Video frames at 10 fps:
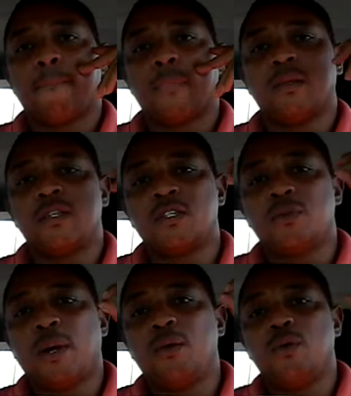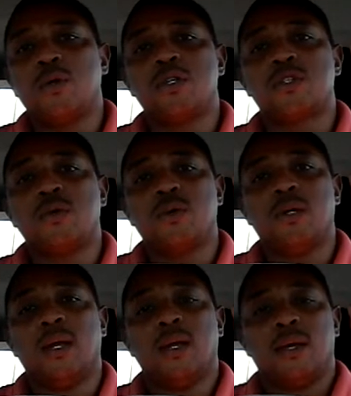And this is why you go to
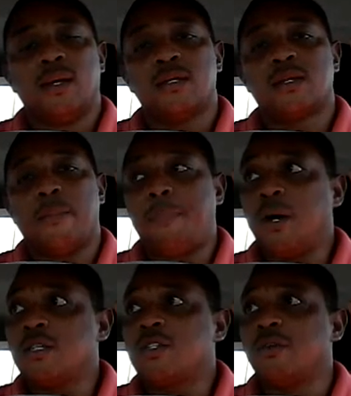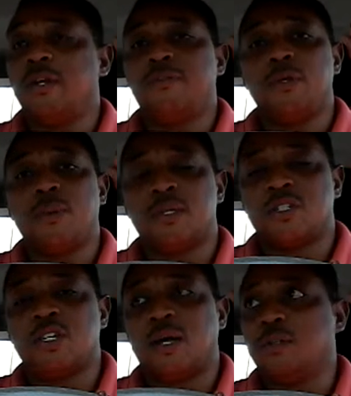school. It is compulsory for you as
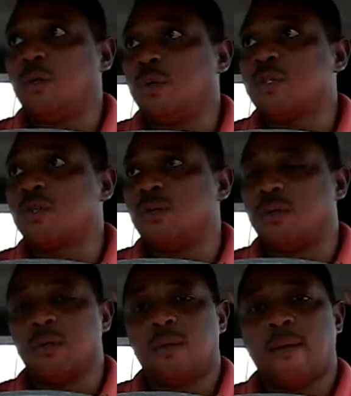a child to go to school.